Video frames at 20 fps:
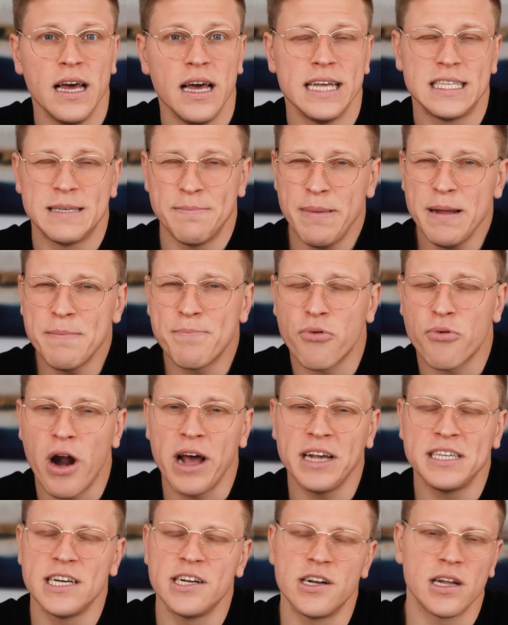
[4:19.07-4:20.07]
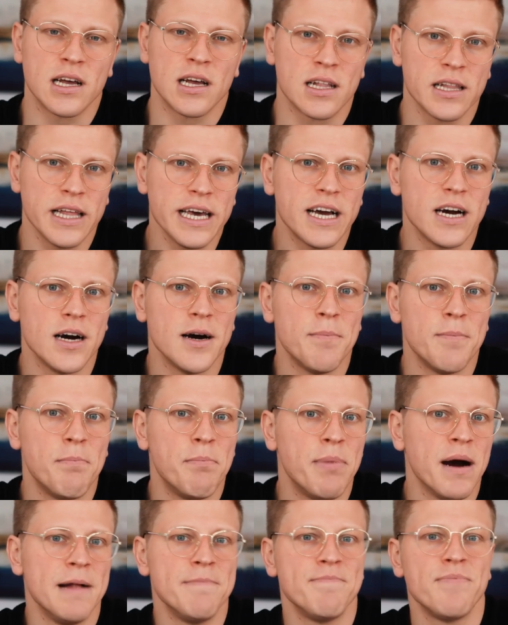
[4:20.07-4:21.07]
It's a bit pricier than ClickUp,
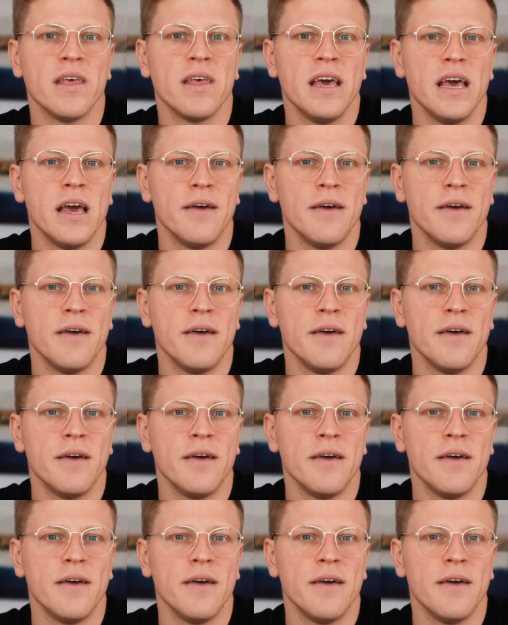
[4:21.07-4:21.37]
but